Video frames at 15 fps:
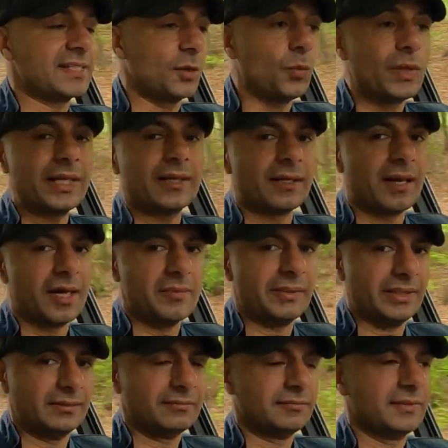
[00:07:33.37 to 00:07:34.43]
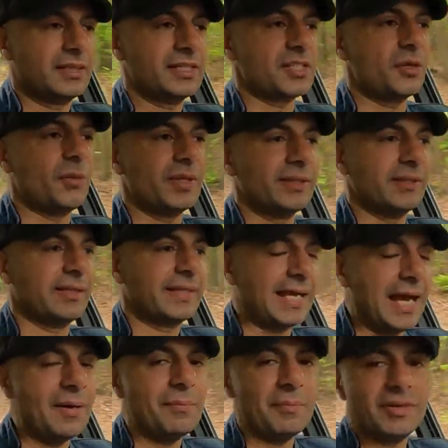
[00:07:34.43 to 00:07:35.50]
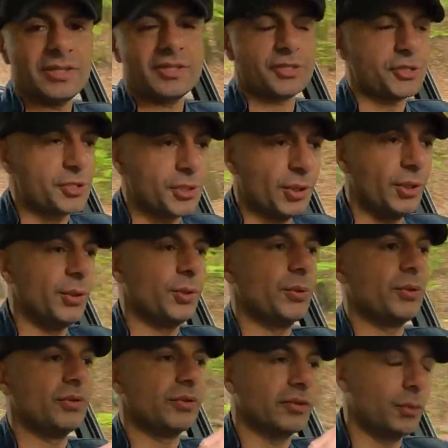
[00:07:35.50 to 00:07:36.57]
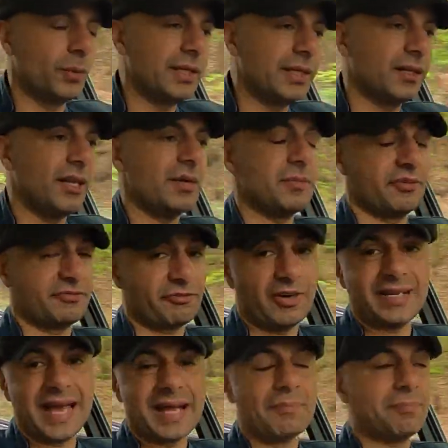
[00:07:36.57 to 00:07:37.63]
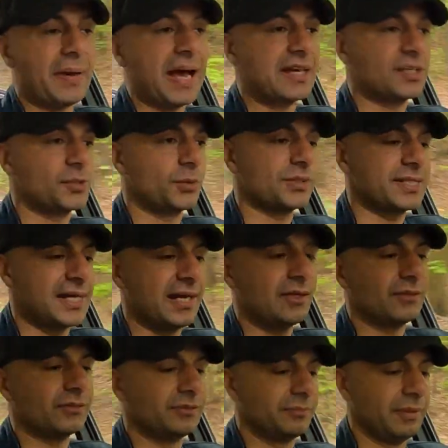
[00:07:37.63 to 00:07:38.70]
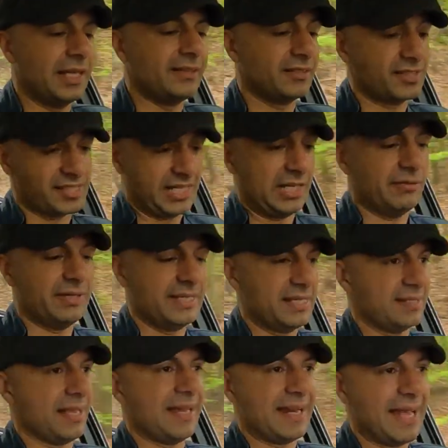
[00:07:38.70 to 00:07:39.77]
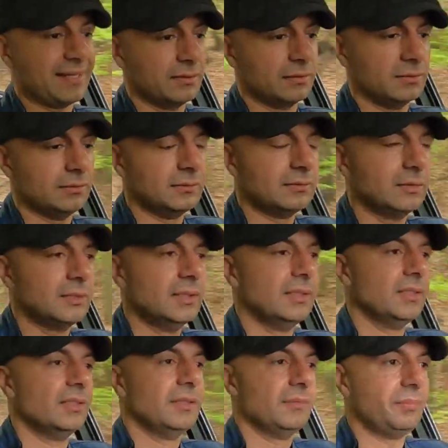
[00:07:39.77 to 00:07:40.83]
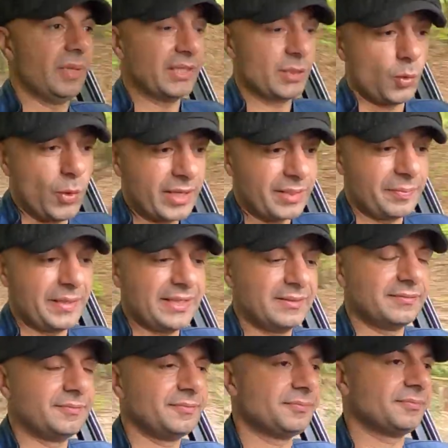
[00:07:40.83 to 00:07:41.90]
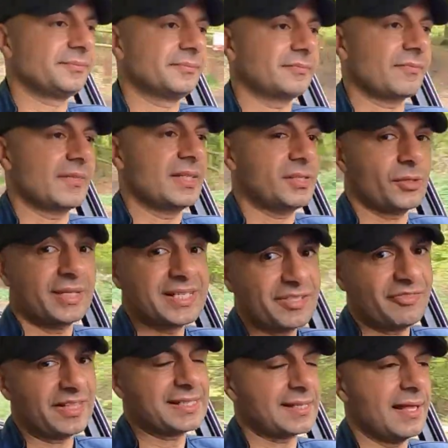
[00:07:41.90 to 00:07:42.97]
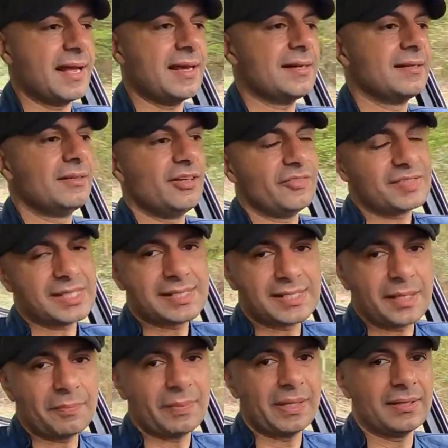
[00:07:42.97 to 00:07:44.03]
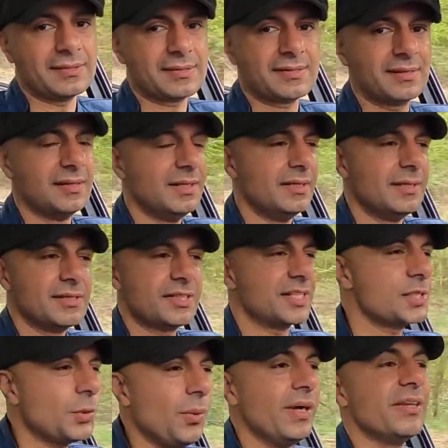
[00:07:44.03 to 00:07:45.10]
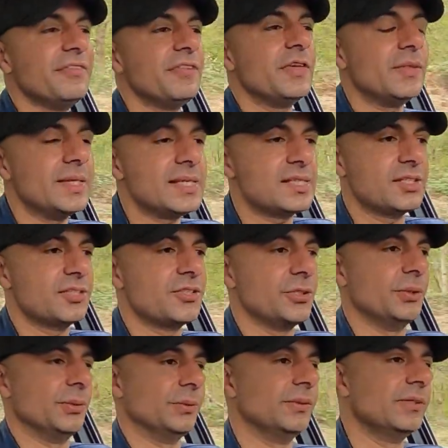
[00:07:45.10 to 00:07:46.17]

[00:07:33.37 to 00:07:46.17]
wheel alignment, because I want the camber, the toe, the wheel alignment front and back sorted out, and the steering is at an angle, like quite a bit, so I need to fix that. Obviously seat belts, so there's quite a few things to do,